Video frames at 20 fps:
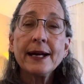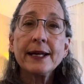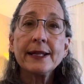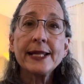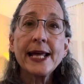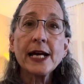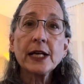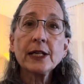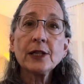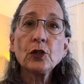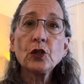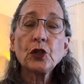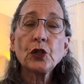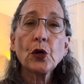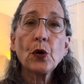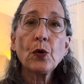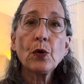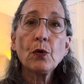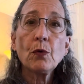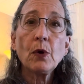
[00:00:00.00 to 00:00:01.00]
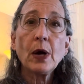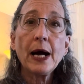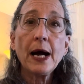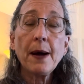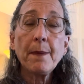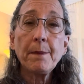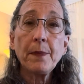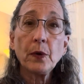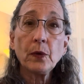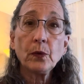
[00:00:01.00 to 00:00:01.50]
that can show
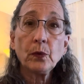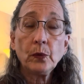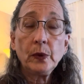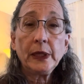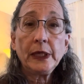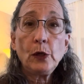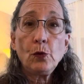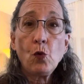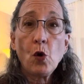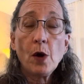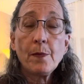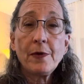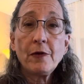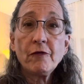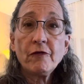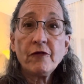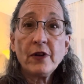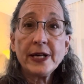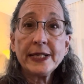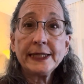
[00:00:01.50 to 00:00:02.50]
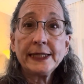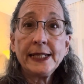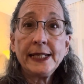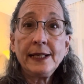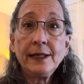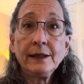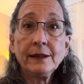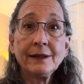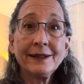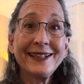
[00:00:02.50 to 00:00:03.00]
up really warm and fuzzy.